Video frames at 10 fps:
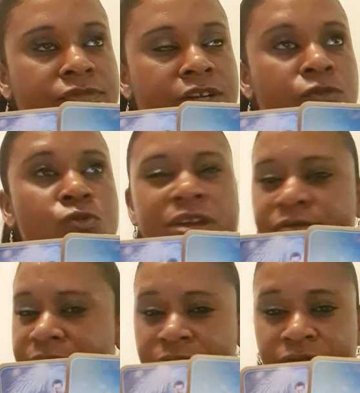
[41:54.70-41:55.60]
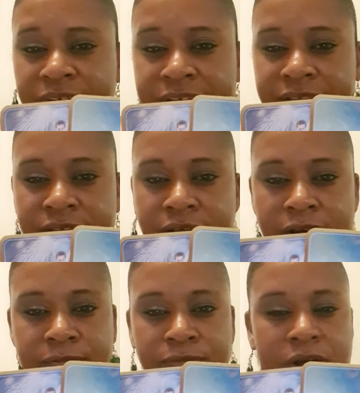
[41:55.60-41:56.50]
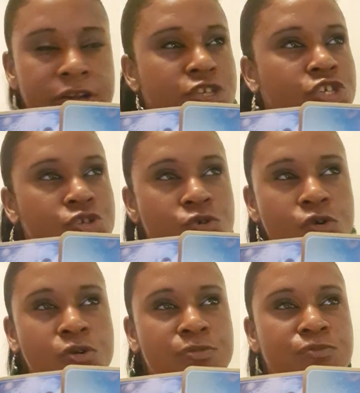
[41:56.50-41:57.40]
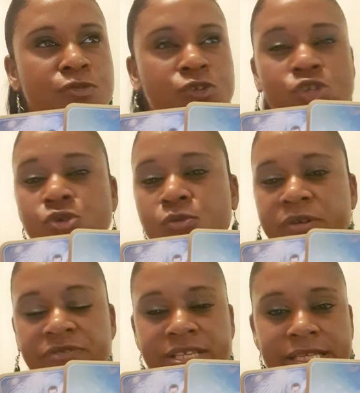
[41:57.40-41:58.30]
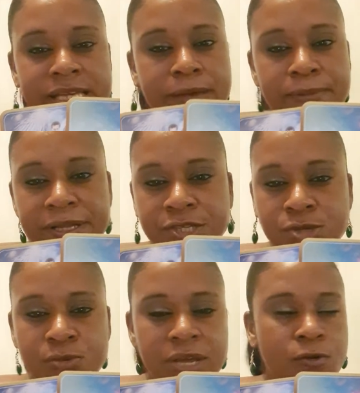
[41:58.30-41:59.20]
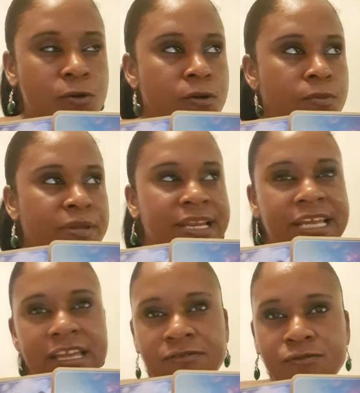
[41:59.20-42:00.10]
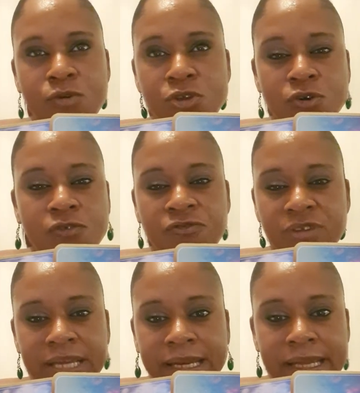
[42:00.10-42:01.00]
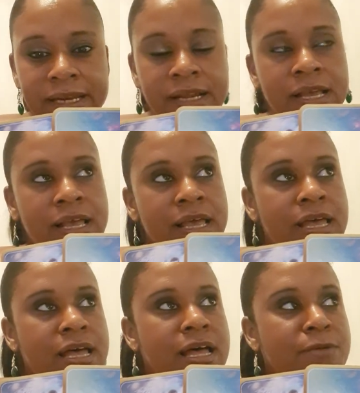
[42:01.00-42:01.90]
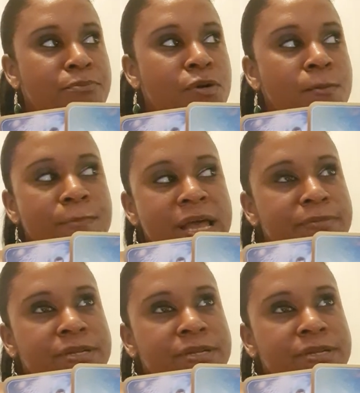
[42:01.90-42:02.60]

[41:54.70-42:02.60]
weary of it, unsure, not sure whether to tap into it or believe what you're feeling. But maybe